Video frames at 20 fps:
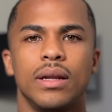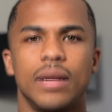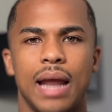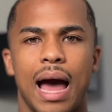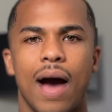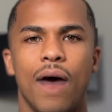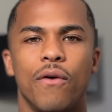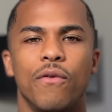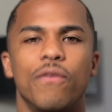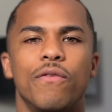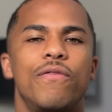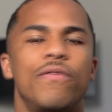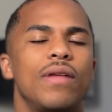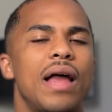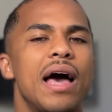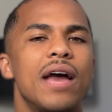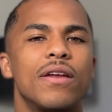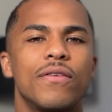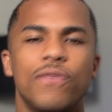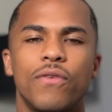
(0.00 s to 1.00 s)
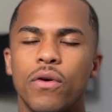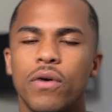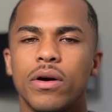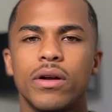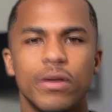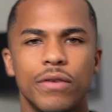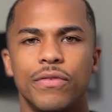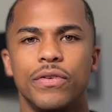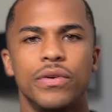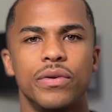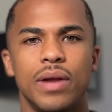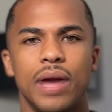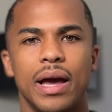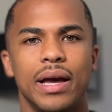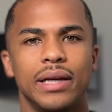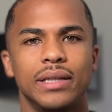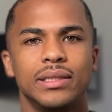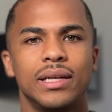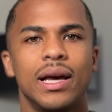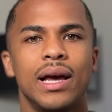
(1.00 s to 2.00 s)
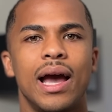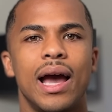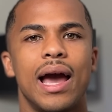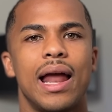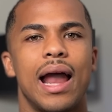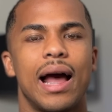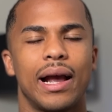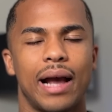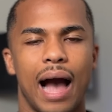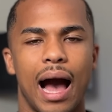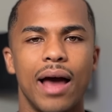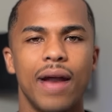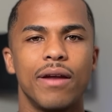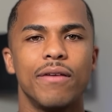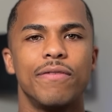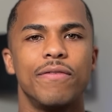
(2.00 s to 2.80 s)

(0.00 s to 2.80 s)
Now, flash forward a few days, and I got a